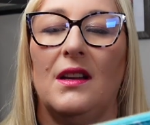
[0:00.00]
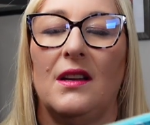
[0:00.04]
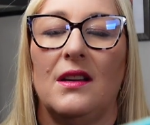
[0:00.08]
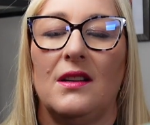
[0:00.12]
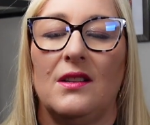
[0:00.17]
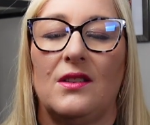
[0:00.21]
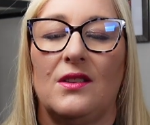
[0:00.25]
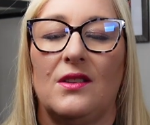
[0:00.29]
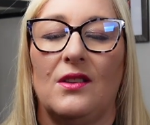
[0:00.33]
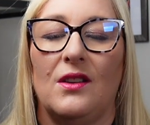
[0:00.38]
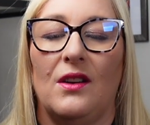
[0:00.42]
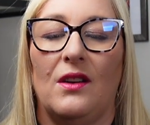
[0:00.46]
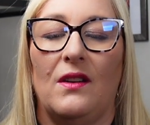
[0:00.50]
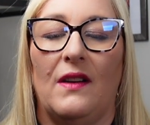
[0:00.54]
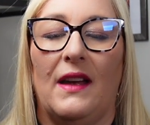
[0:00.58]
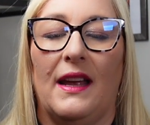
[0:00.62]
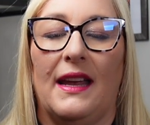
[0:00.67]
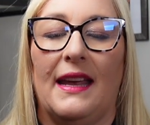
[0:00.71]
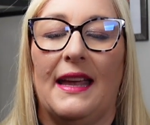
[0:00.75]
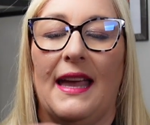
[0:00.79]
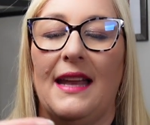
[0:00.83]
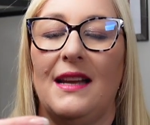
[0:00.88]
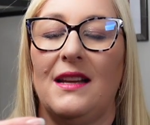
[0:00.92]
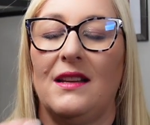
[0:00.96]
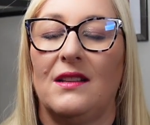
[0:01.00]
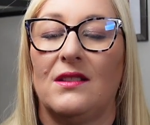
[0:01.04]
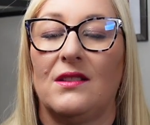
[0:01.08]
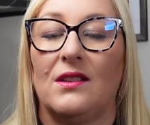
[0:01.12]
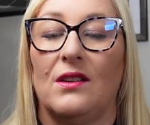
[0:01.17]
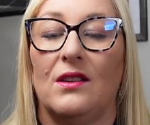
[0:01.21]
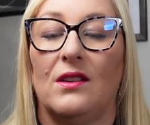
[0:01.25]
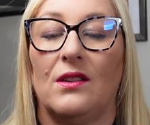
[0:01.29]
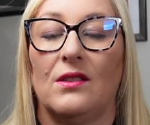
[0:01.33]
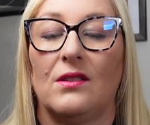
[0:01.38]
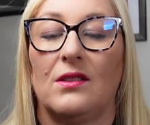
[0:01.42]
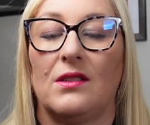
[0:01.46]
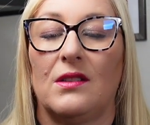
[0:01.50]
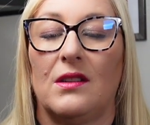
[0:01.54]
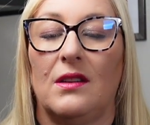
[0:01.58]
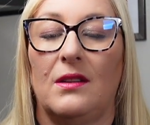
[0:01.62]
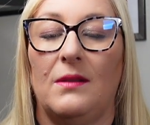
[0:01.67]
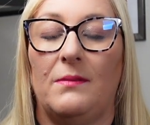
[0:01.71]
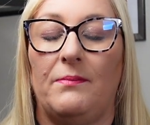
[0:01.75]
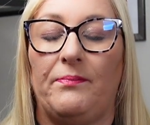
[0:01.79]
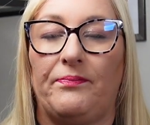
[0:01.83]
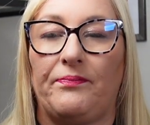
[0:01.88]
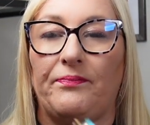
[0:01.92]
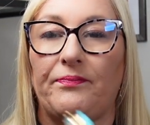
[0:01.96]
So again, it's got
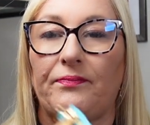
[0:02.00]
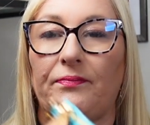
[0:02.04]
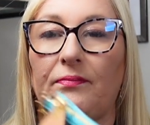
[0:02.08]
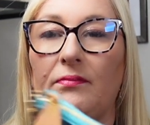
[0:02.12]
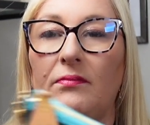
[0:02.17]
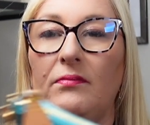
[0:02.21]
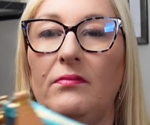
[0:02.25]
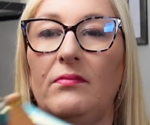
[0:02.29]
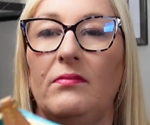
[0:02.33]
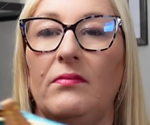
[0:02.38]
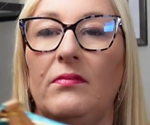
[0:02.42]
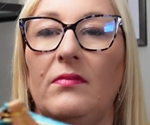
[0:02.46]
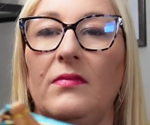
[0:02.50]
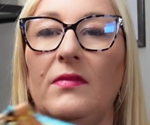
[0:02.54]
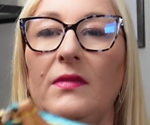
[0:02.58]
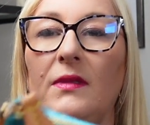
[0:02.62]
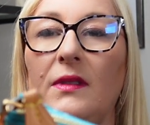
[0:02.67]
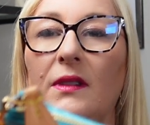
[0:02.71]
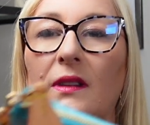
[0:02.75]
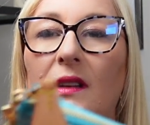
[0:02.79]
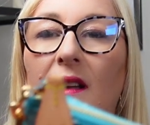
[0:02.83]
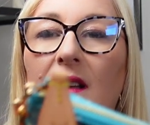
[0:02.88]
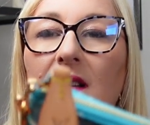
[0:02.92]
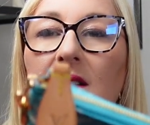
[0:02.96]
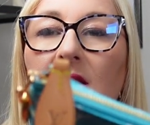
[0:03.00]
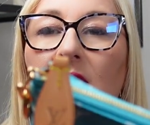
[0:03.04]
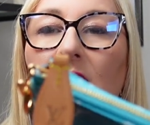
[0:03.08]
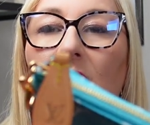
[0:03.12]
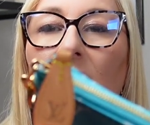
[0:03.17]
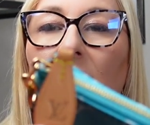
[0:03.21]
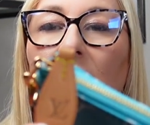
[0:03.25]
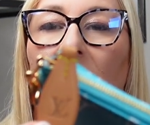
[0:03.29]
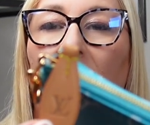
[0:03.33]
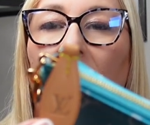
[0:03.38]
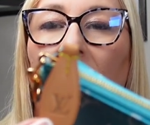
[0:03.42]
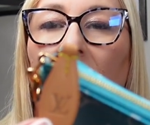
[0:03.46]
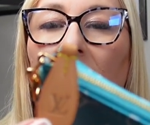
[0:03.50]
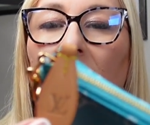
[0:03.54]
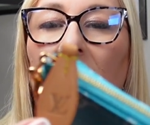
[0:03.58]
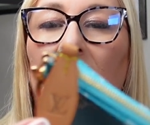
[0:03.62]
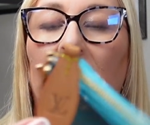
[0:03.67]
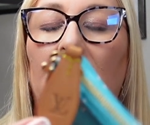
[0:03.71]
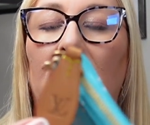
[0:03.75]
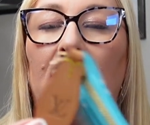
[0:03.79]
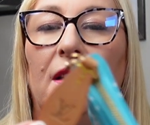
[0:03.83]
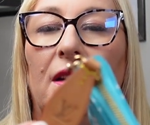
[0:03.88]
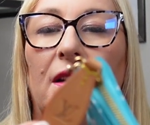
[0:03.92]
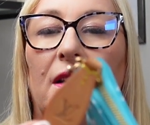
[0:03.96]
the
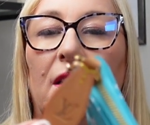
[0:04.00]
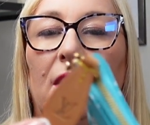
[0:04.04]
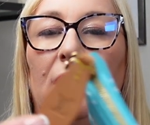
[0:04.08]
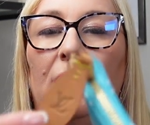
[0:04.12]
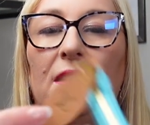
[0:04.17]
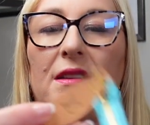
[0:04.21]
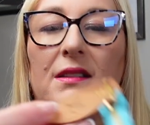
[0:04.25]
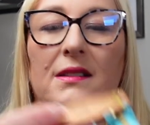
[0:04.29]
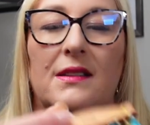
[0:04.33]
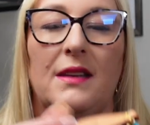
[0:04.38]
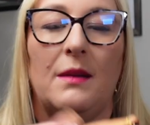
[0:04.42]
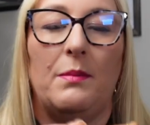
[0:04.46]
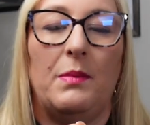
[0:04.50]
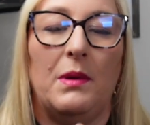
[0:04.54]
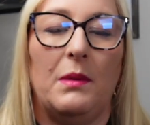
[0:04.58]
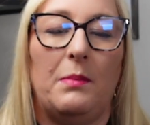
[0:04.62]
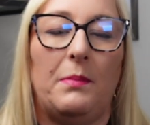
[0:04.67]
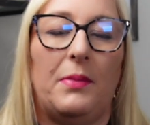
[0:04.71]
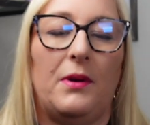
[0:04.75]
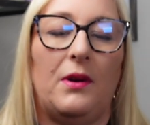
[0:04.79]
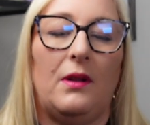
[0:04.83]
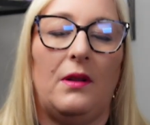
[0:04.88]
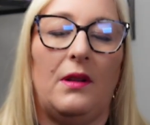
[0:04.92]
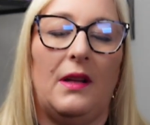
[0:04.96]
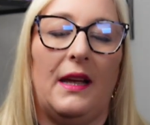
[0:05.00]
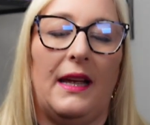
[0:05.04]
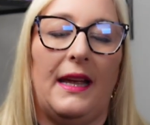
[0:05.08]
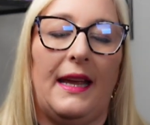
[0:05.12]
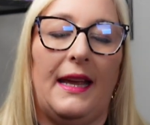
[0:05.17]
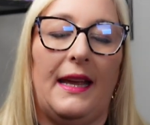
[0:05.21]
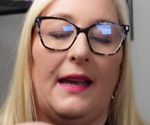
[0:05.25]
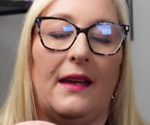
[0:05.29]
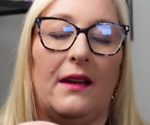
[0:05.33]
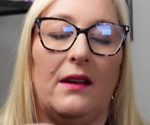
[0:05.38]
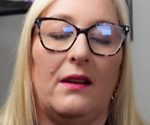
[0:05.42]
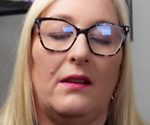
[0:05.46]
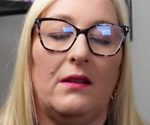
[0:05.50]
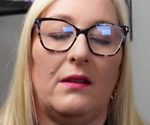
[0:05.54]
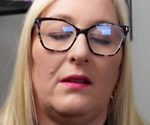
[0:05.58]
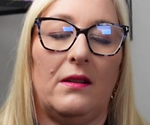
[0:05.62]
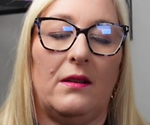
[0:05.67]
zipper pull here,